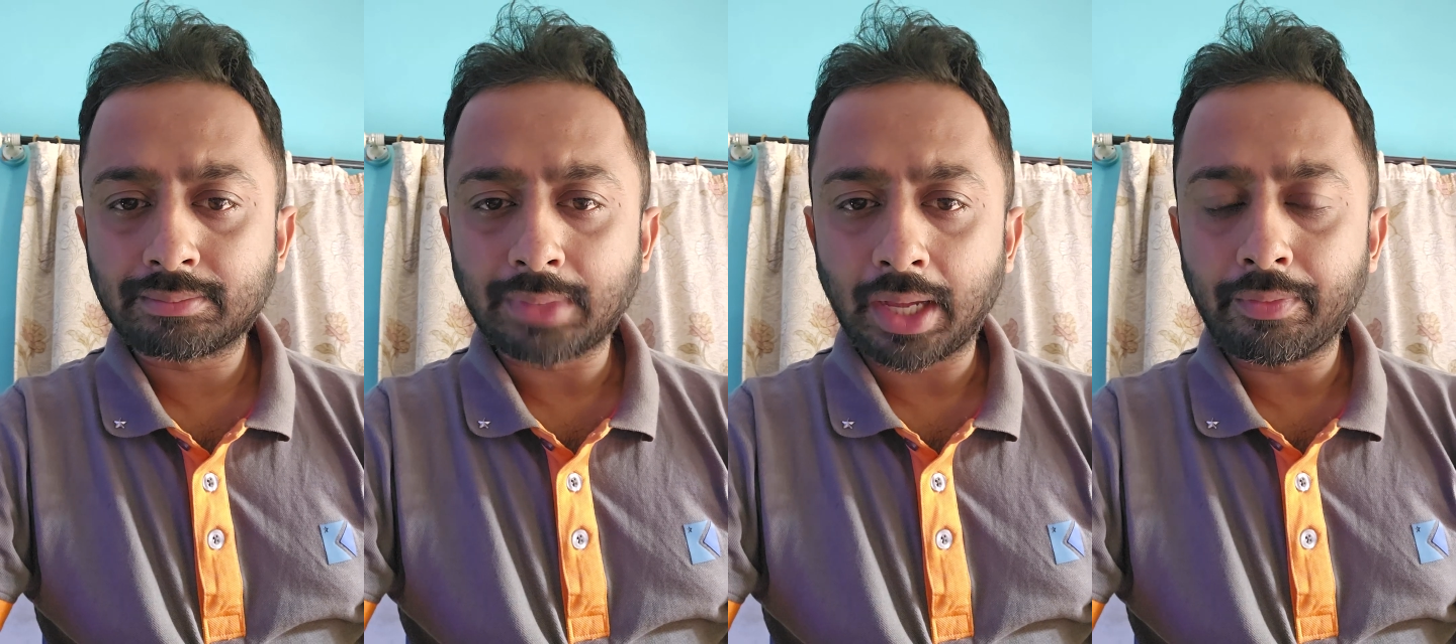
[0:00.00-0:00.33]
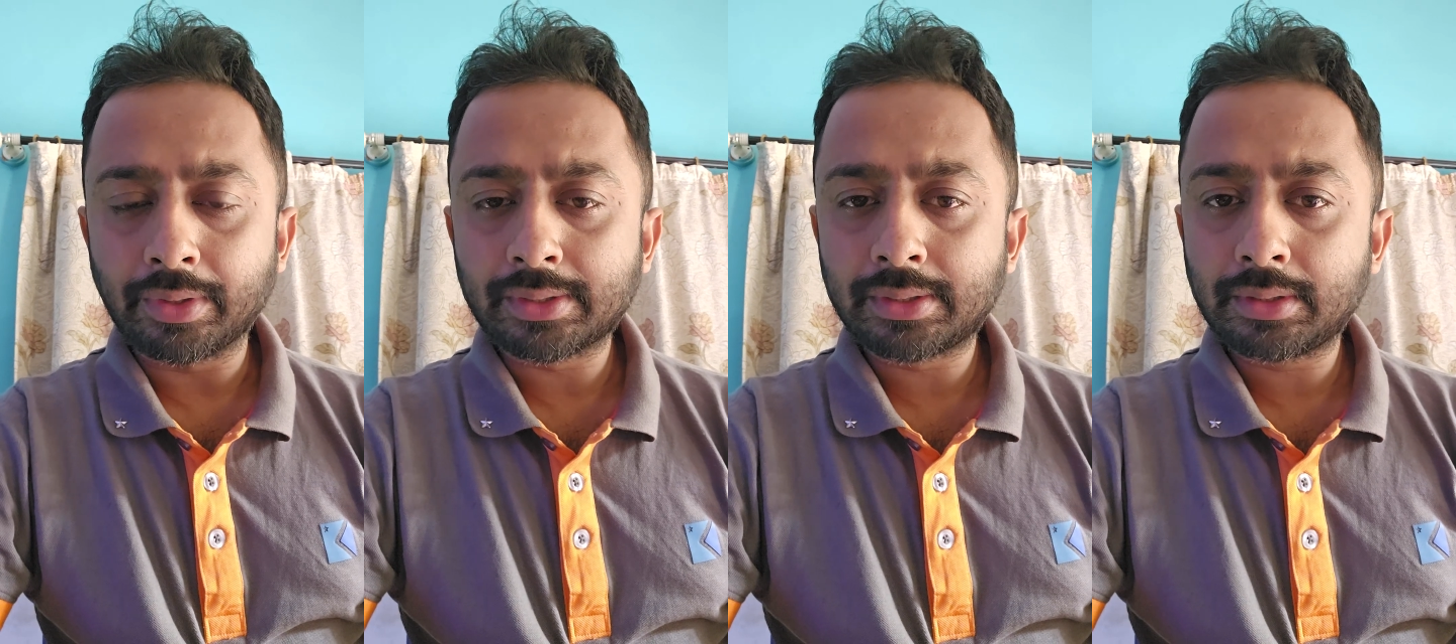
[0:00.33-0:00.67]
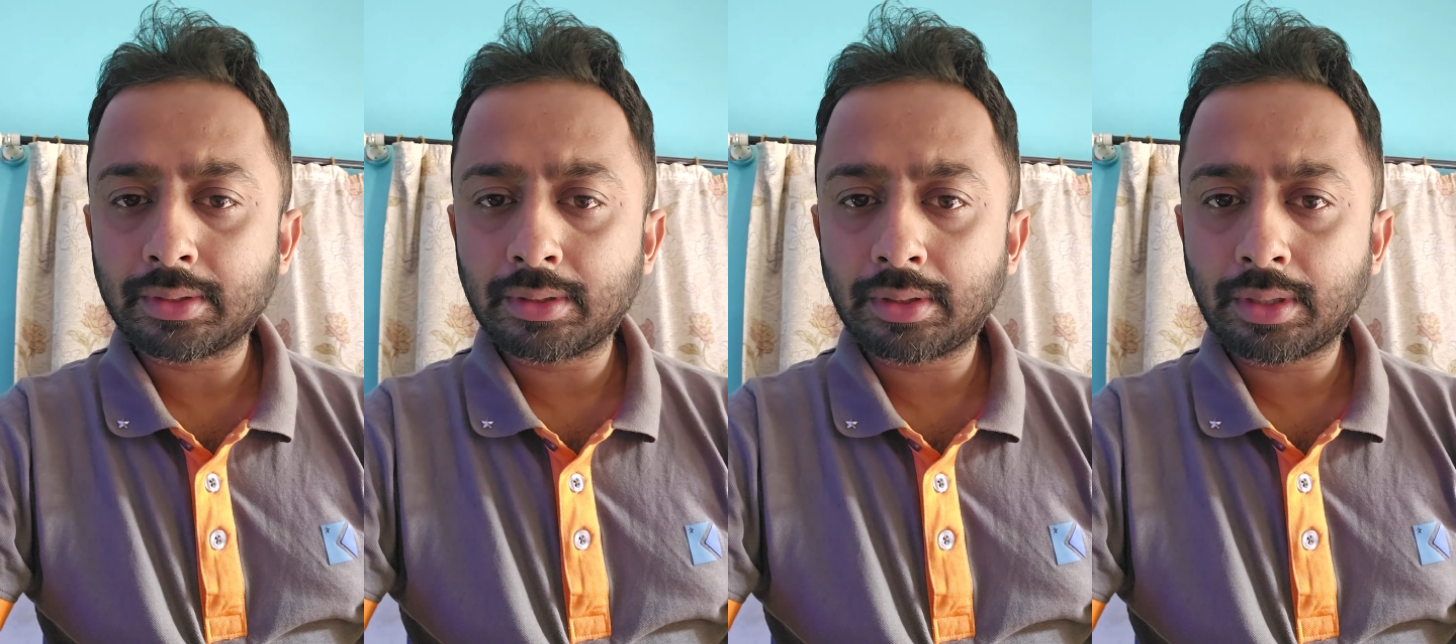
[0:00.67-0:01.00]
I
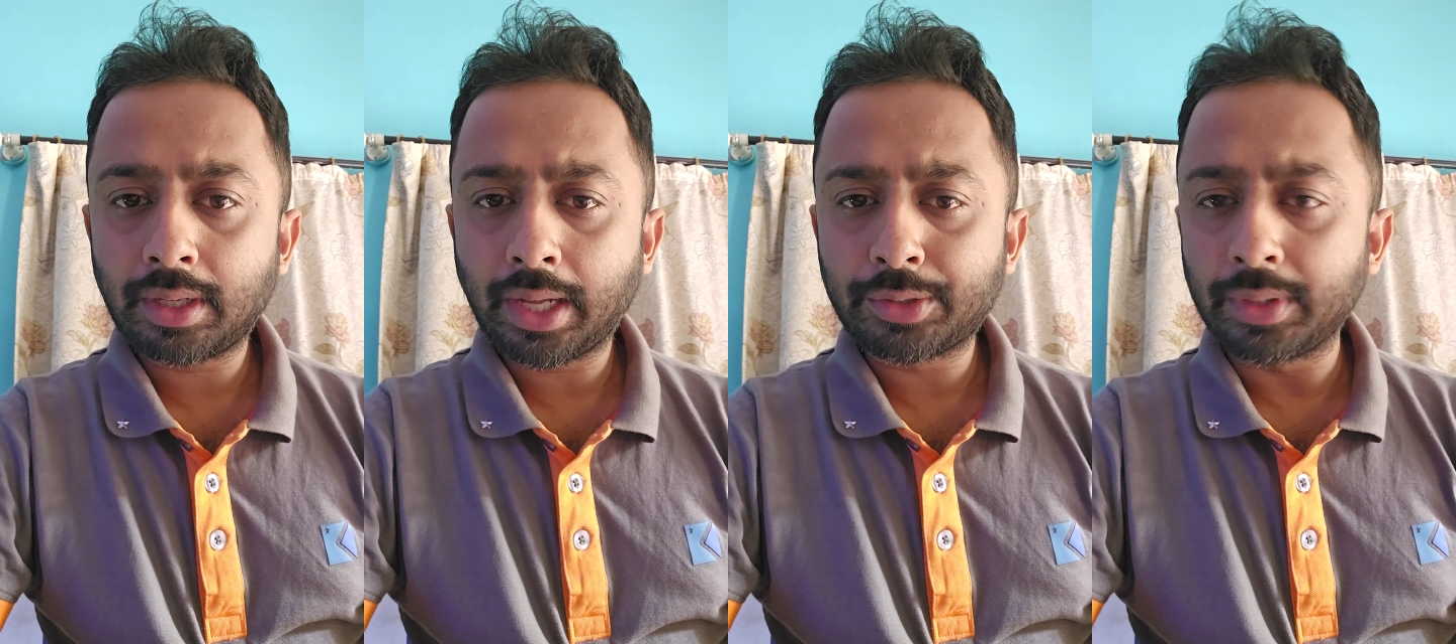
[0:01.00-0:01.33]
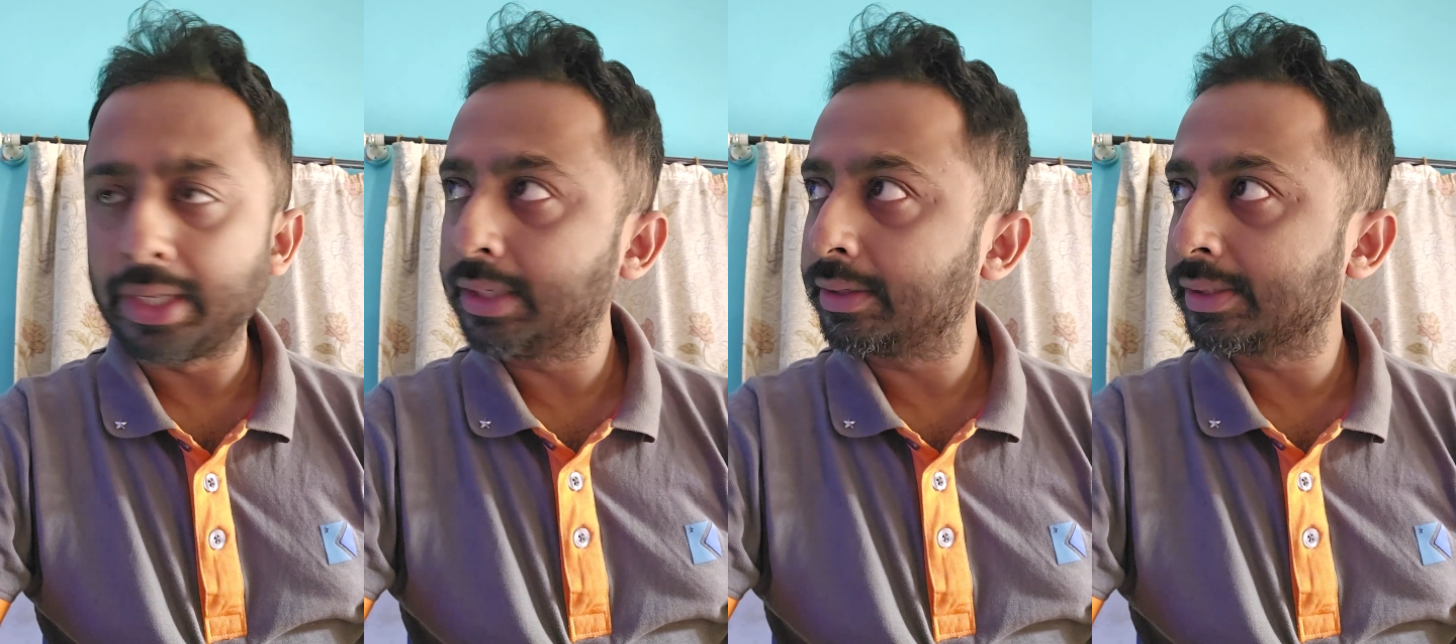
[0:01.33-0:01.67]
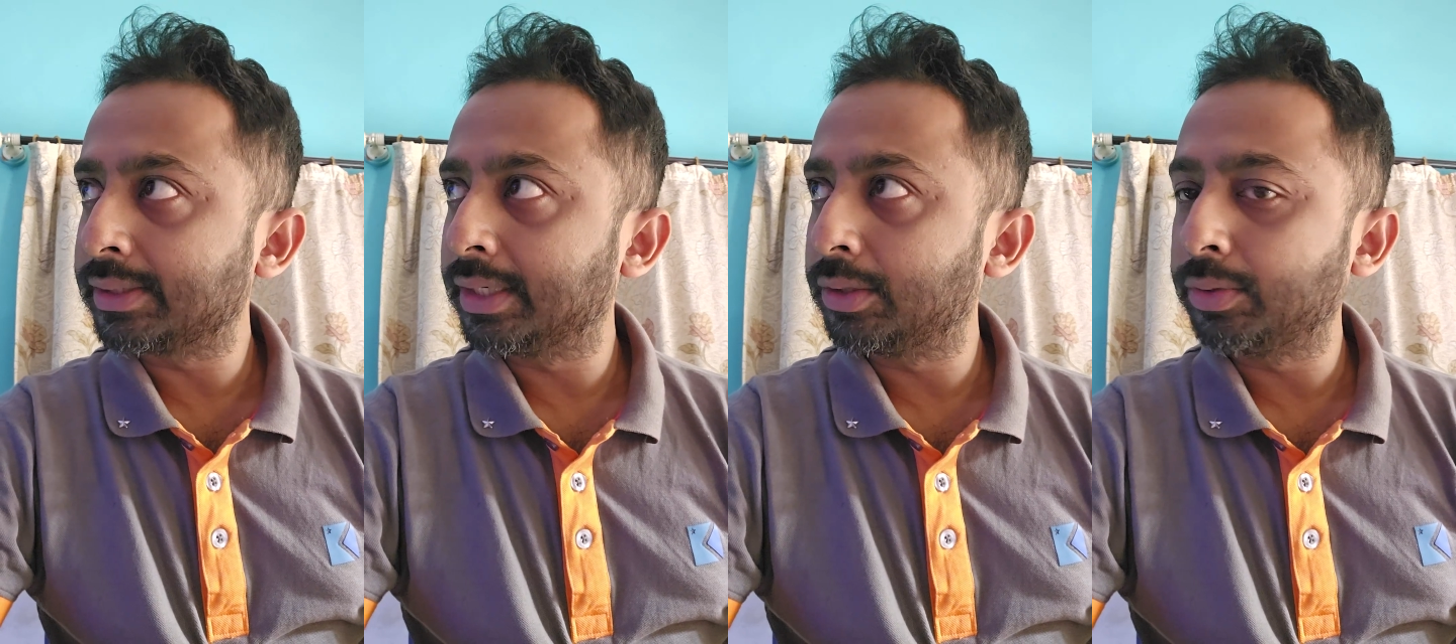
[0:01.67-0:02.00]
was actually
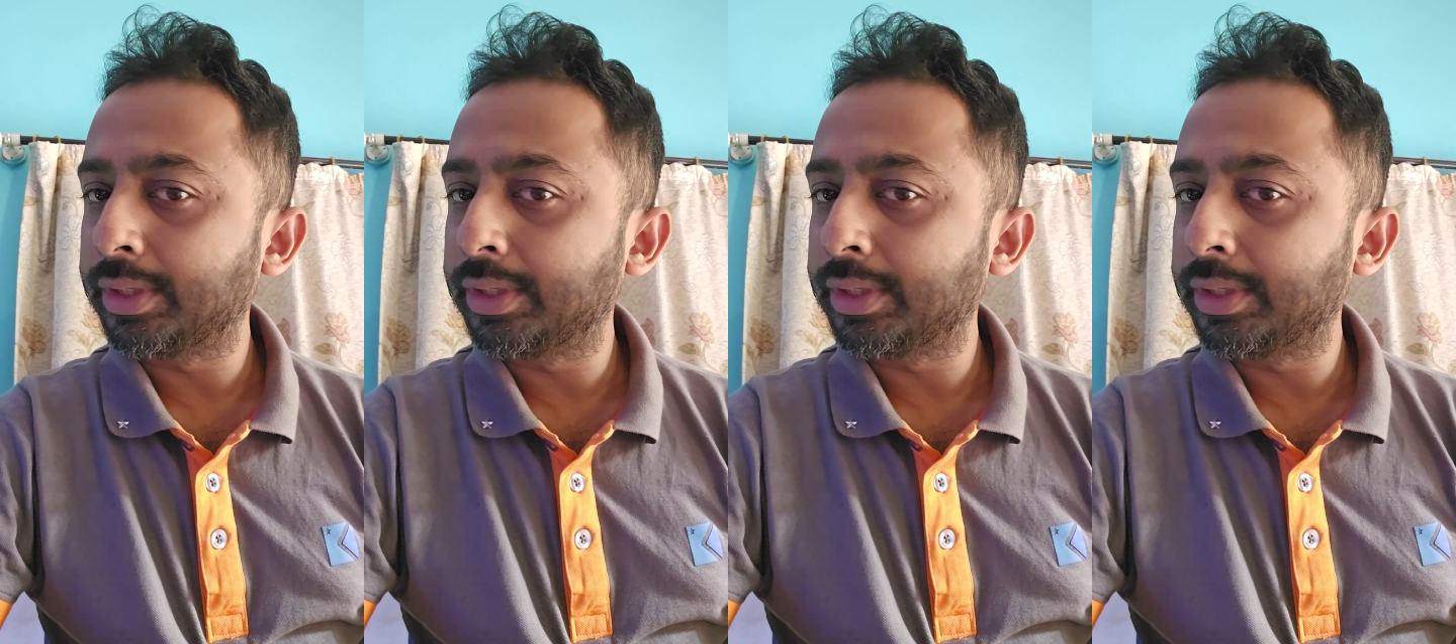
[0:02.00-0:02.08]
interested